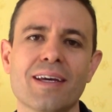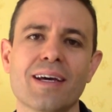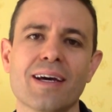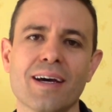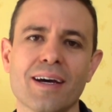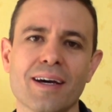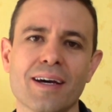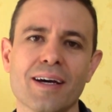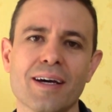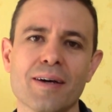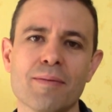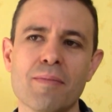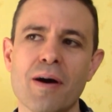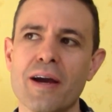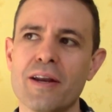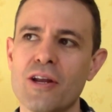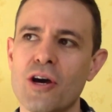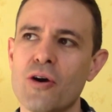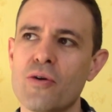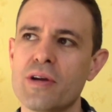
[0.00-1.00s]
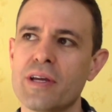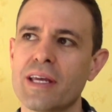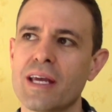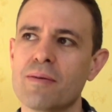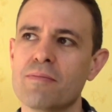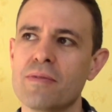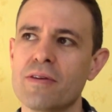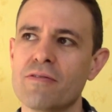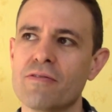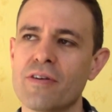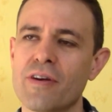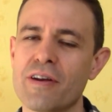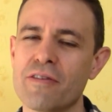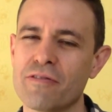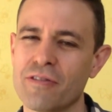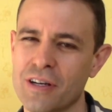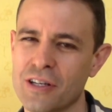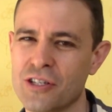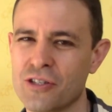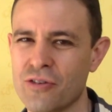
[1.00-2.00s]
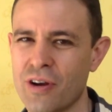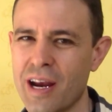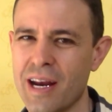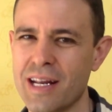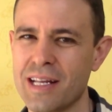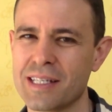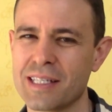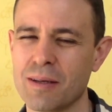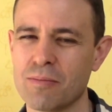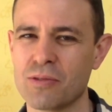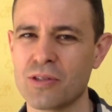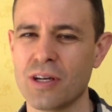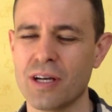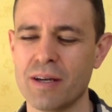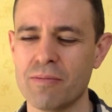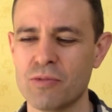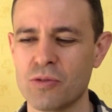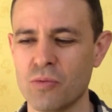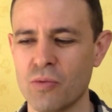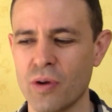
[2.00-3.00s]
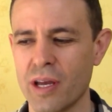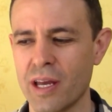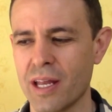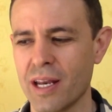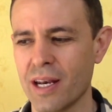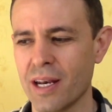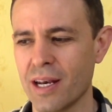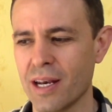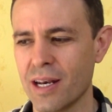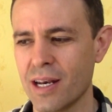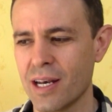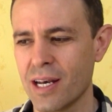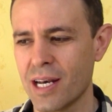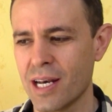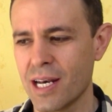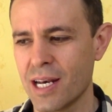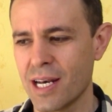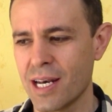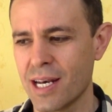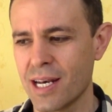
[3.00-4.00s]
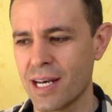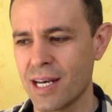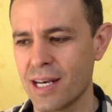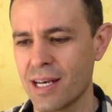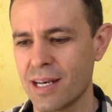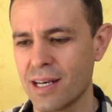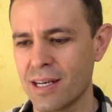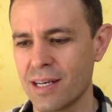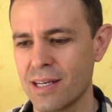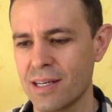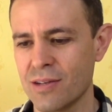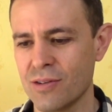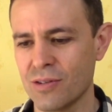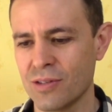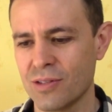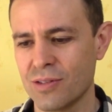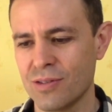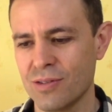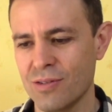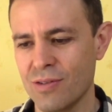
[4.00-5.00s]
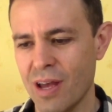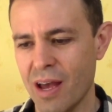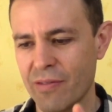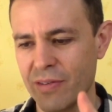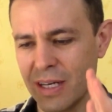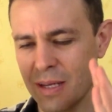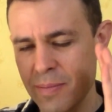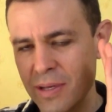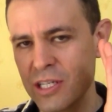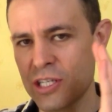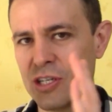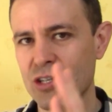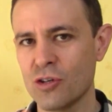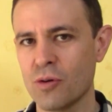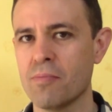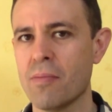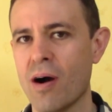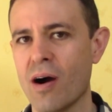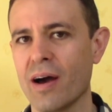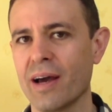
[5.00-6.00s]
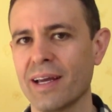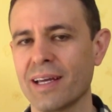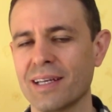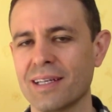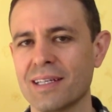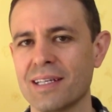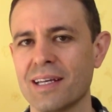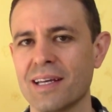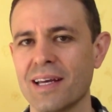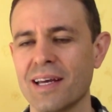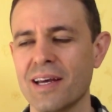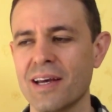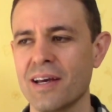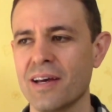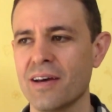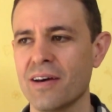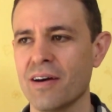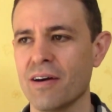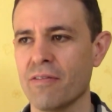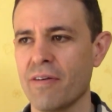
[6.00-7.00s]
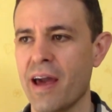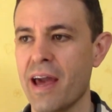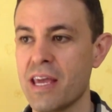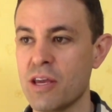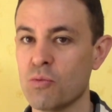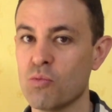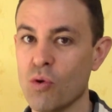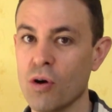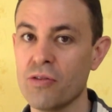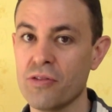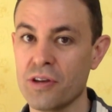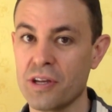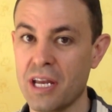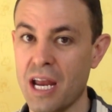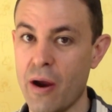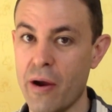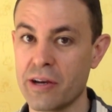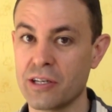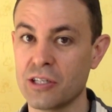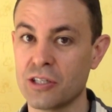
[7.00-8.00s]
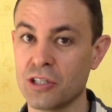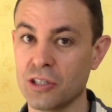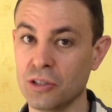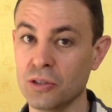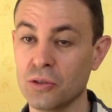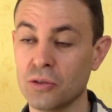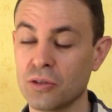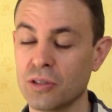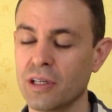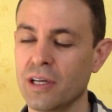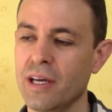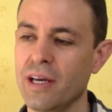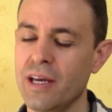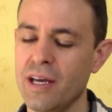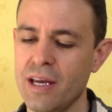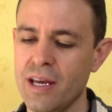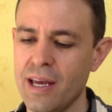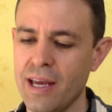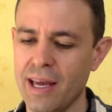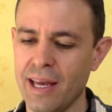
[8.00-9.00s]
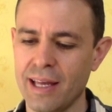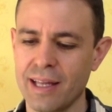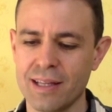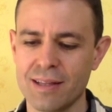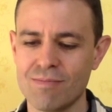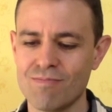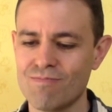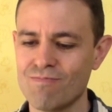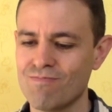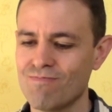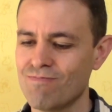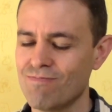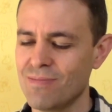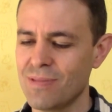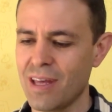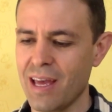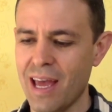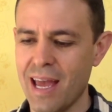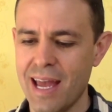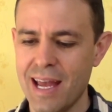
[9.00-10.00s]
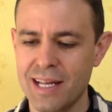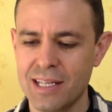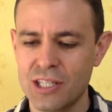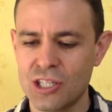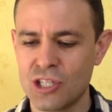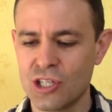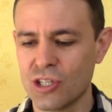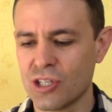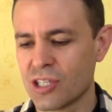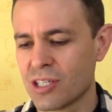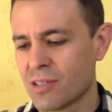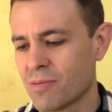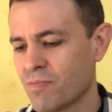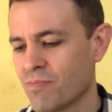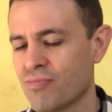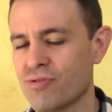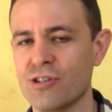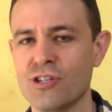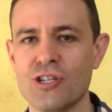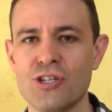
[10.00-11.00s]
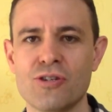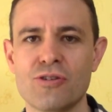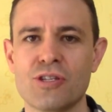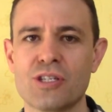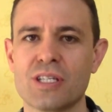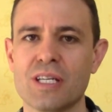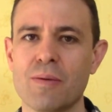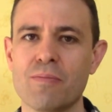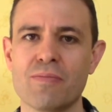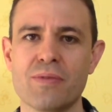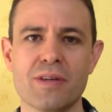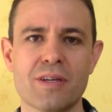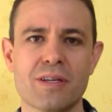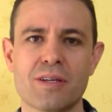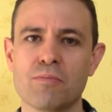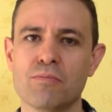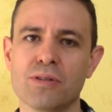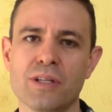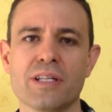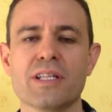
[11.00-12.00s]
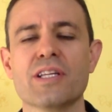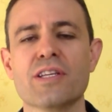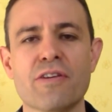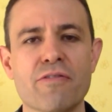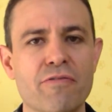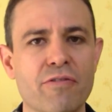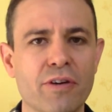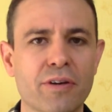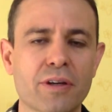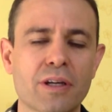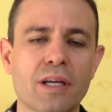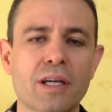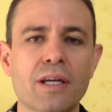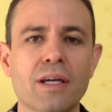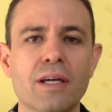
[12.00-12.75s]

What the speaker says: I know it can be very frustrating sometimes when you have an image in your mind of how you want the character to look and the hands just produce something completely different.